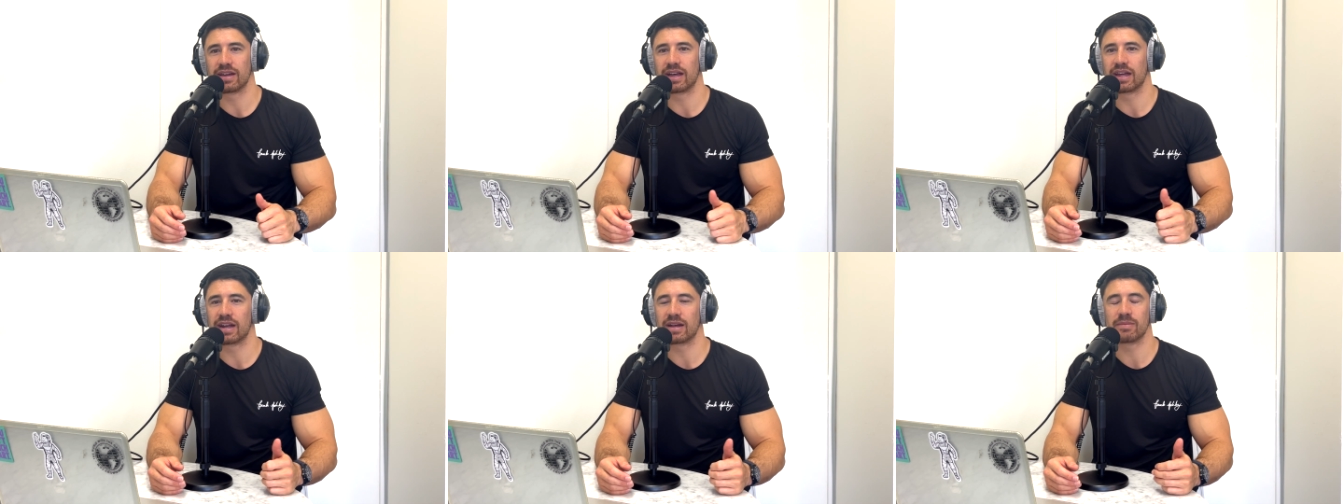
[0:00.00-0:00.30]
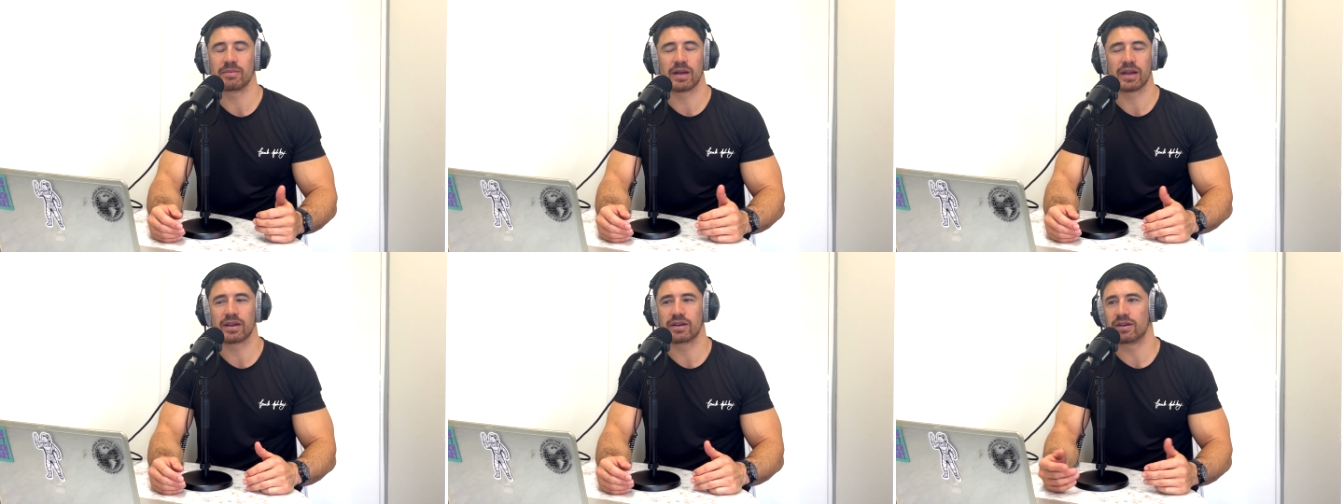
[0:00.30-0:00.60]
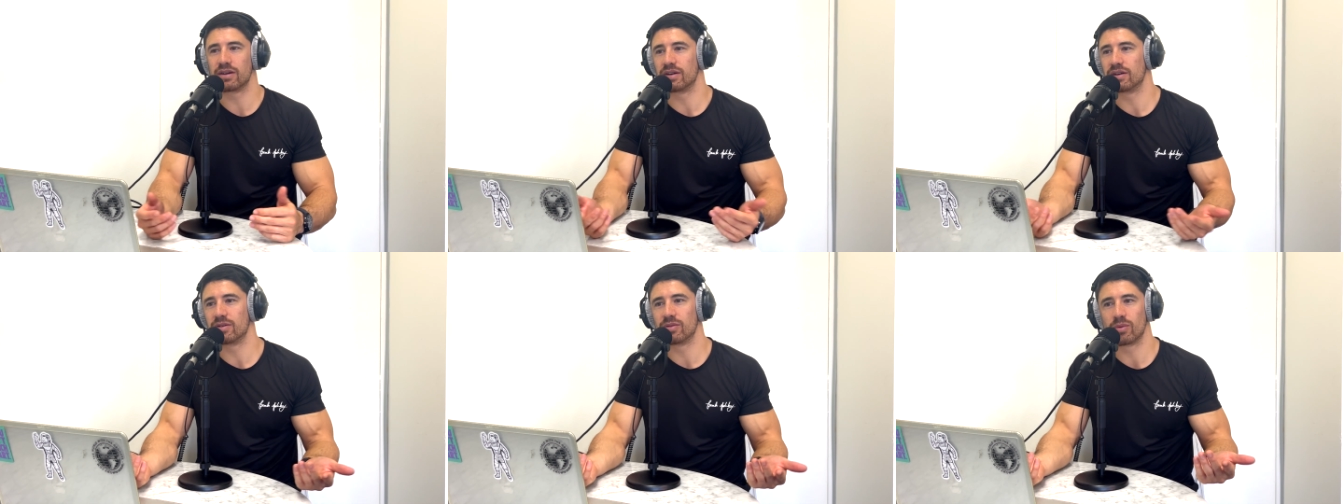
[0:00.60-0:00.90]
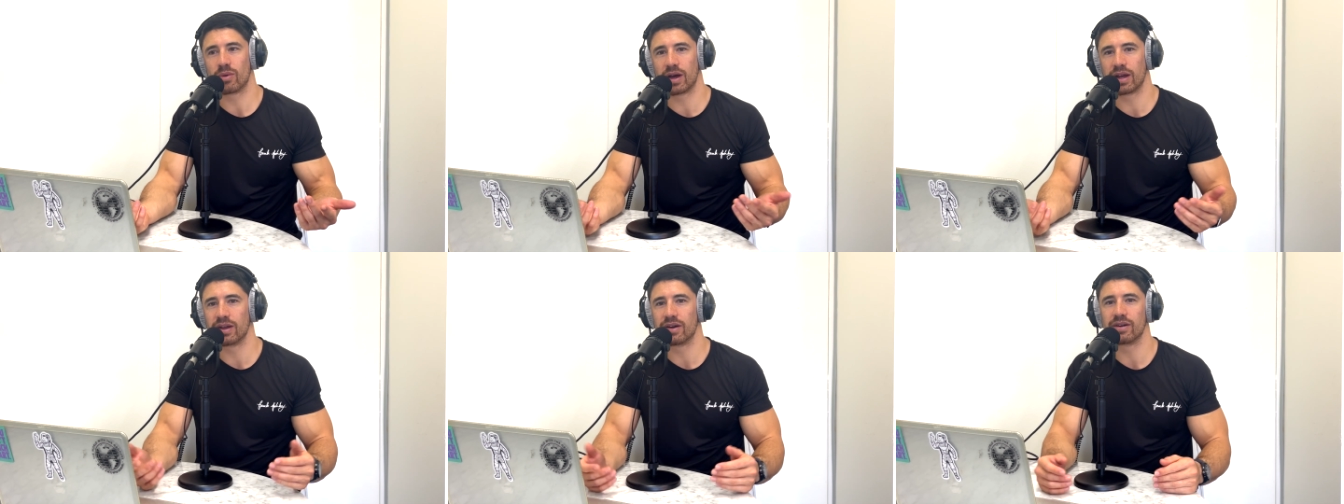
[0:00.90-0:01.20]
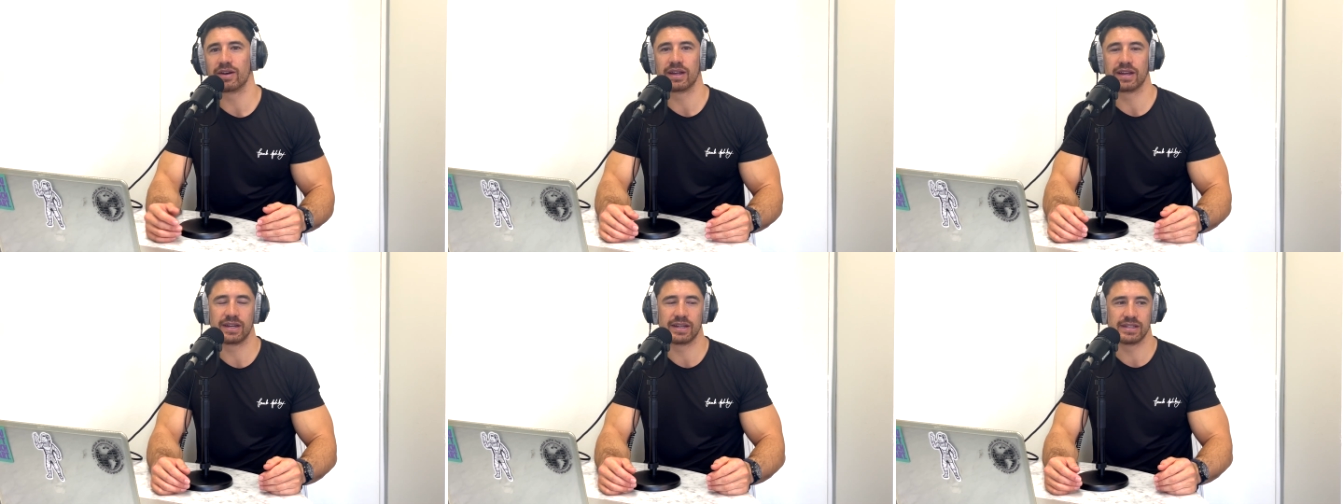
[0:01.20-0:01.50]
And I'm like, oh, why
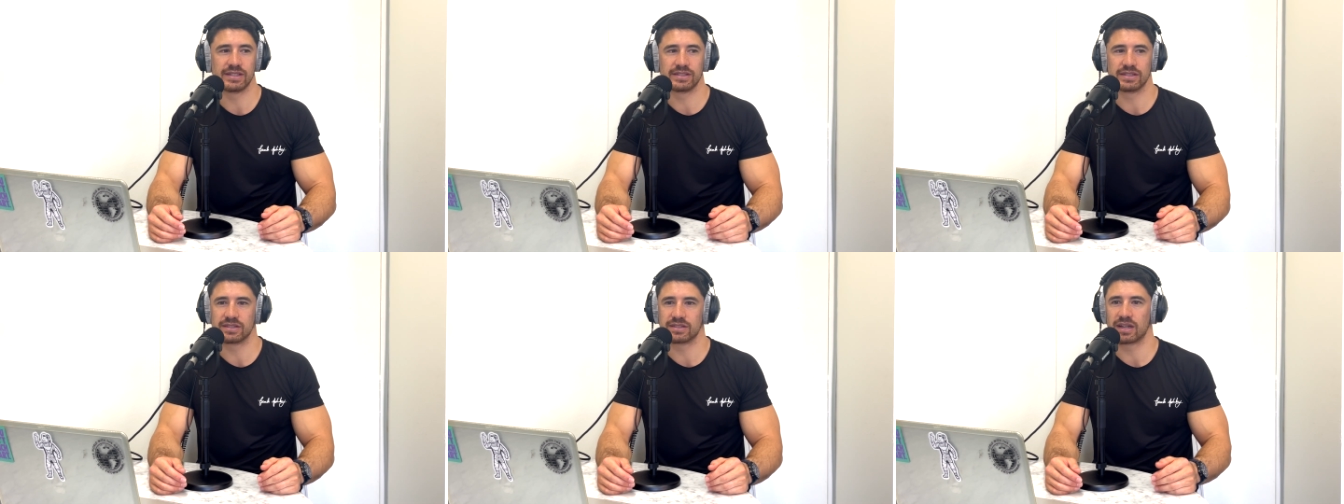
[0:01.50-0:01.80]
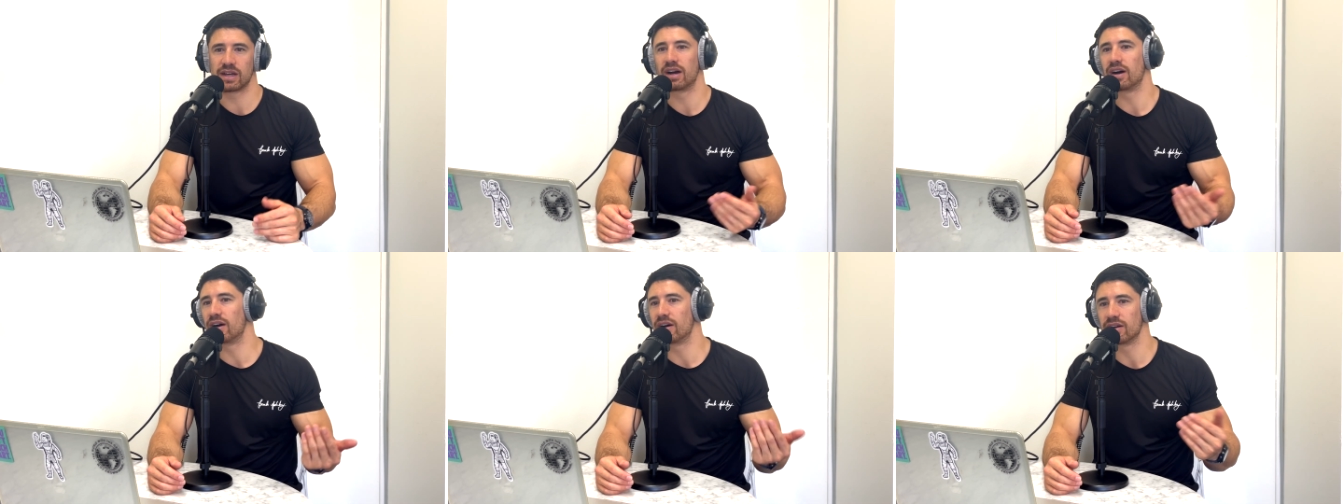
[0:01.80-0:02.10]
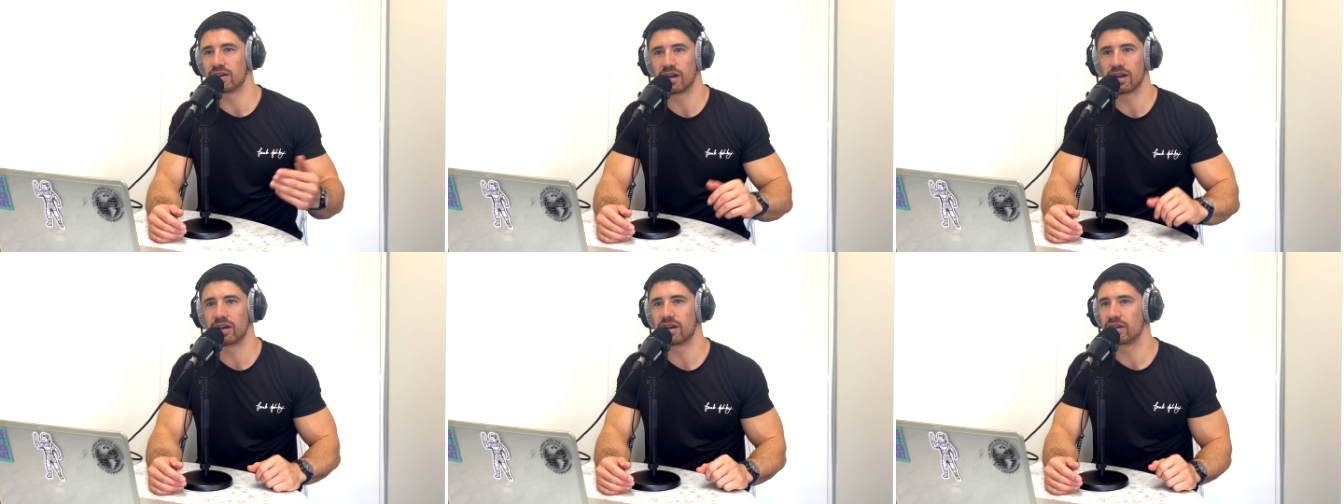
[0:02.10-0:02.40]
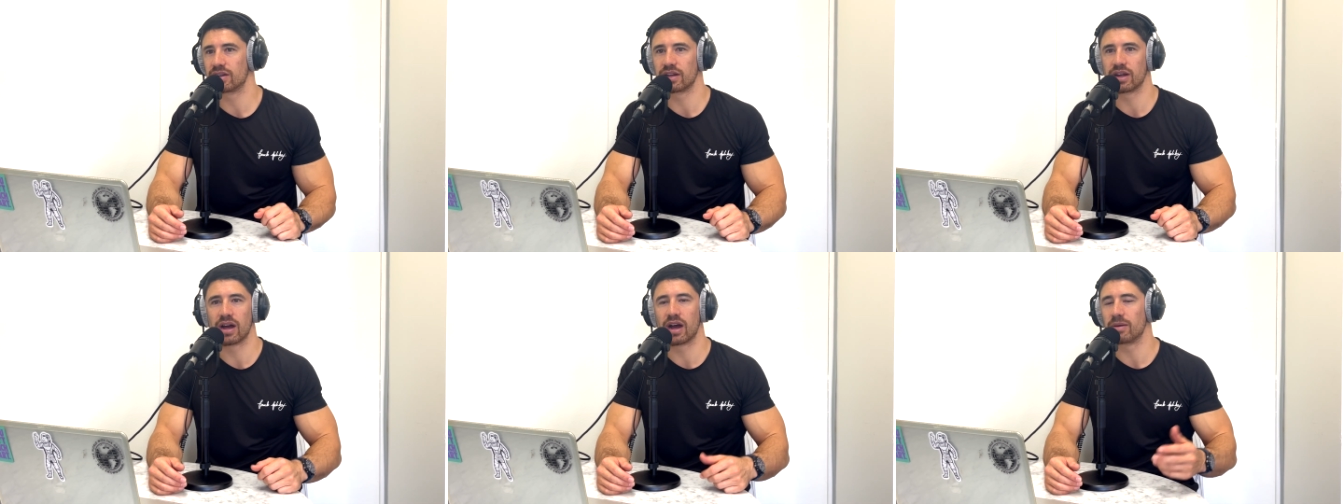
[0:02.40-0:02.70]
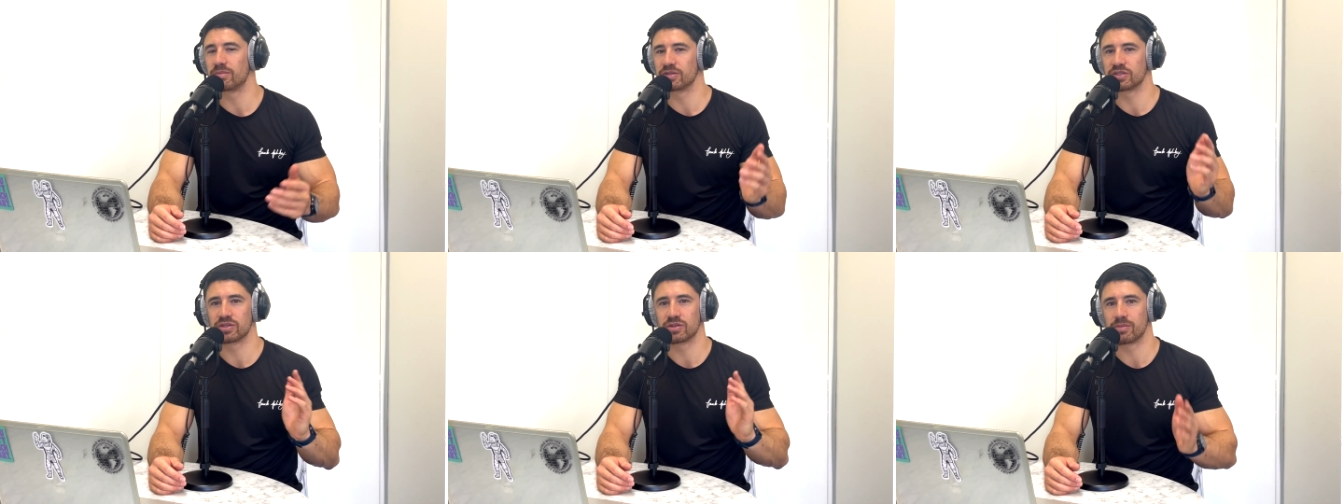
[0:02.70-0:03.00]
not? And he's just like, oh, oh, you know,
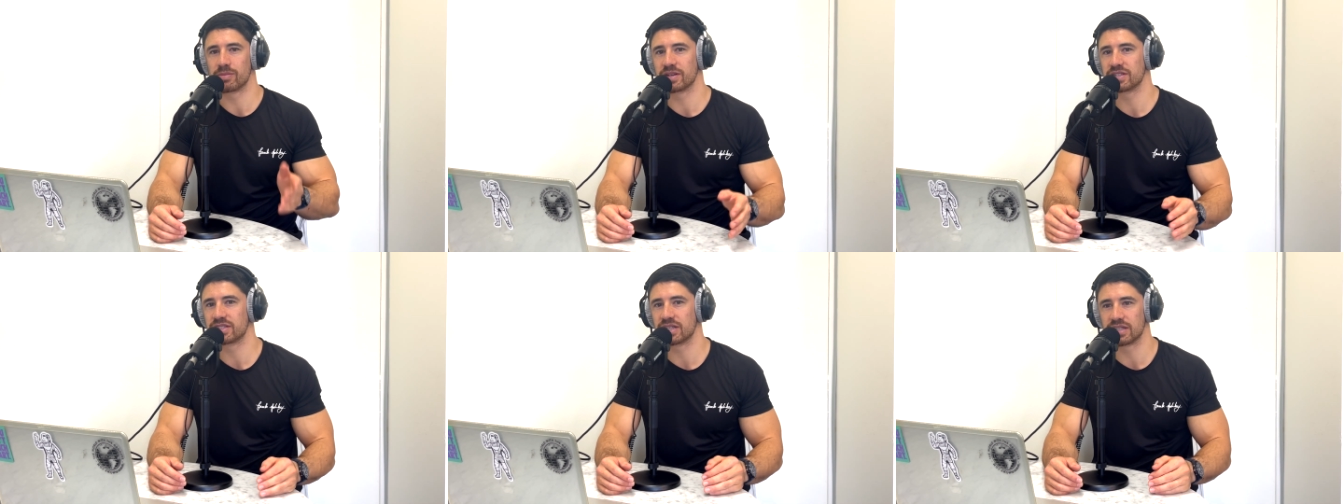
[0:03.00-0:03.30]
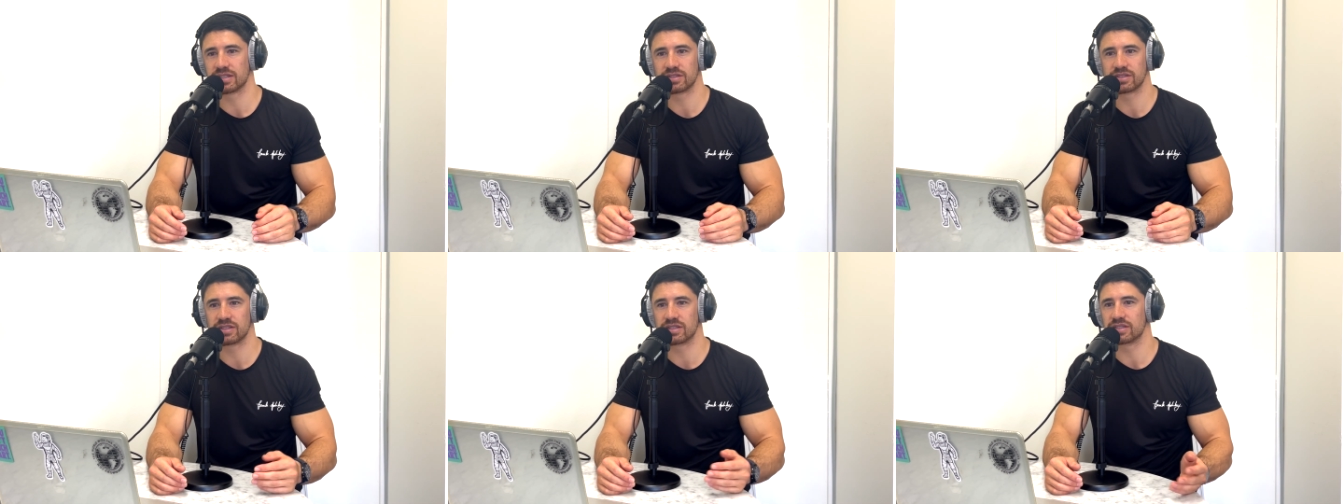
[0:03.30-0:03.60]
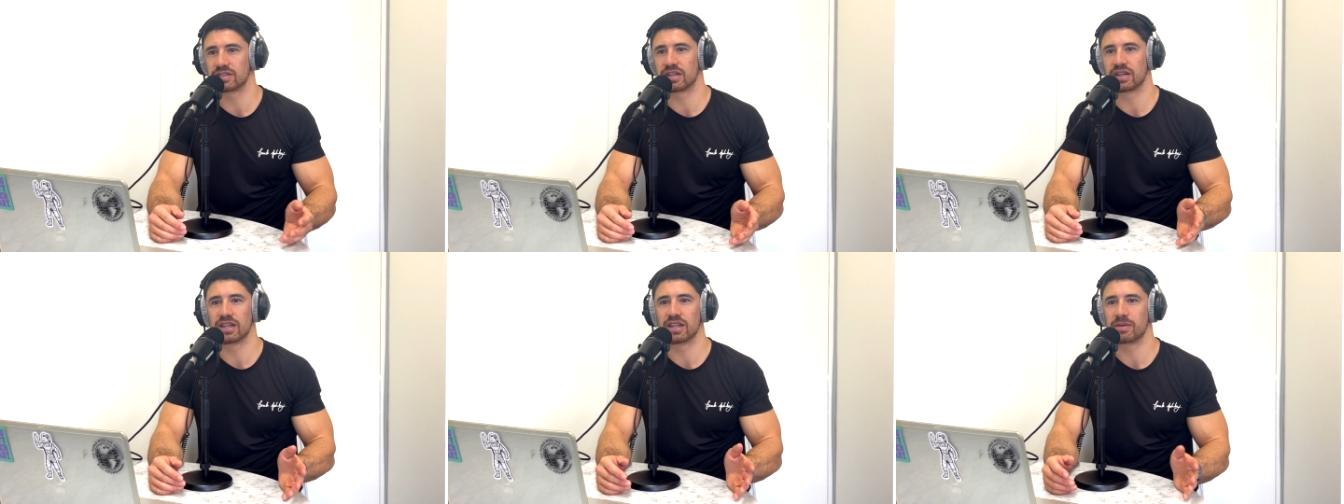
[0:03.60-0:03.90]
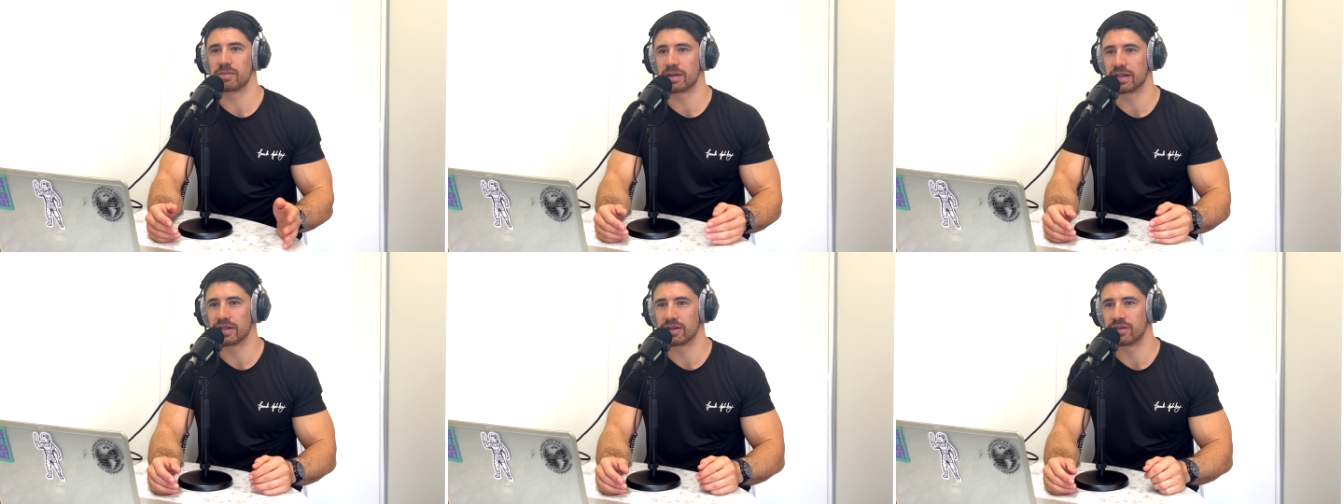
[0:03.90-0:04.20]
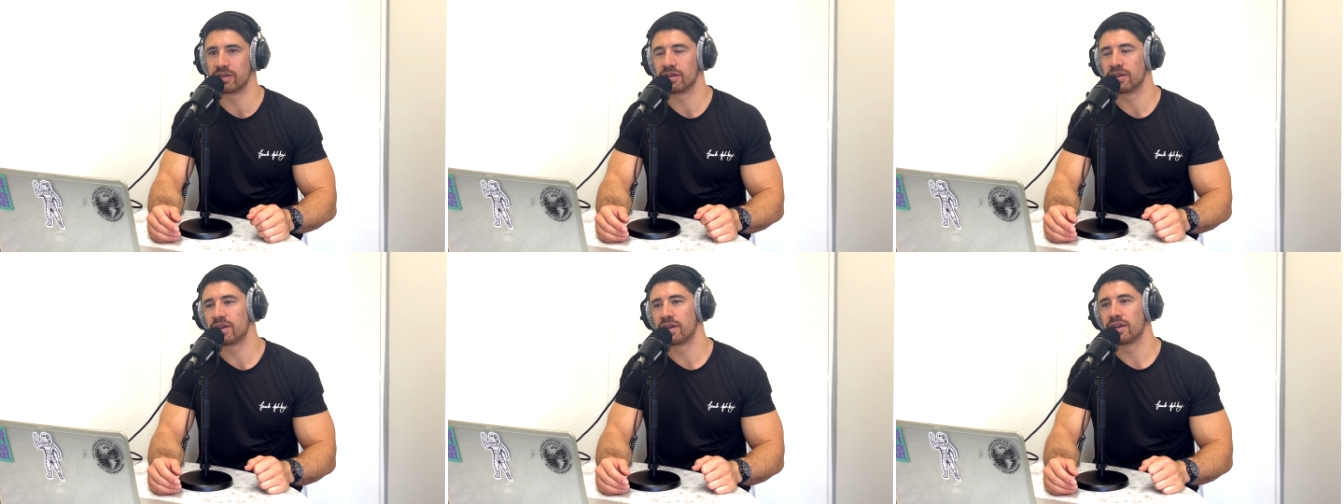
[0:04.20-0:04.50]
I'm just doing my sets, just like leave me
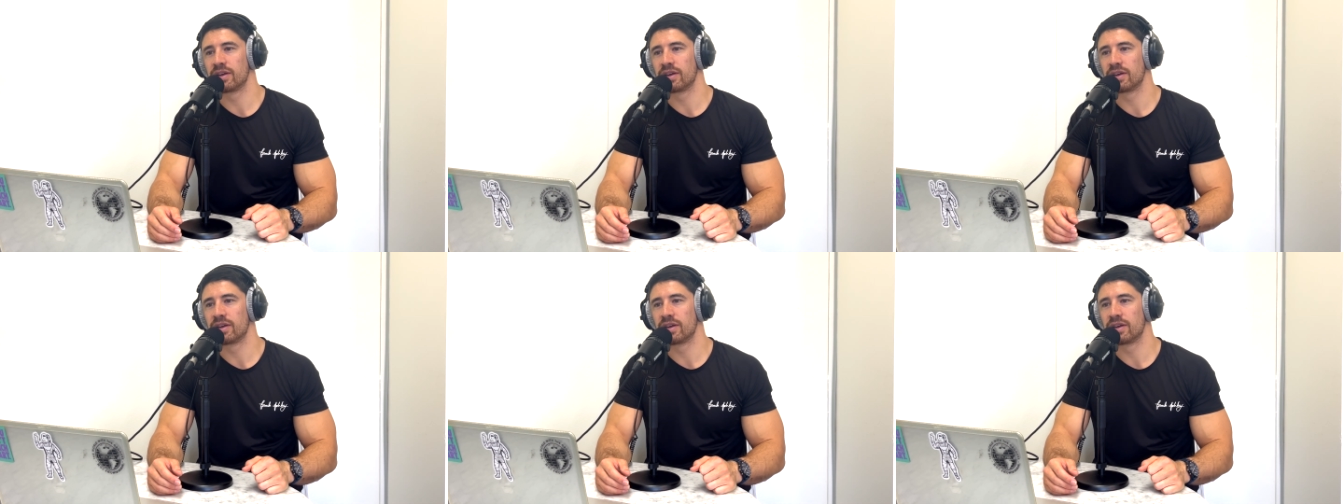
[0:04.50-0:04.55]
alone.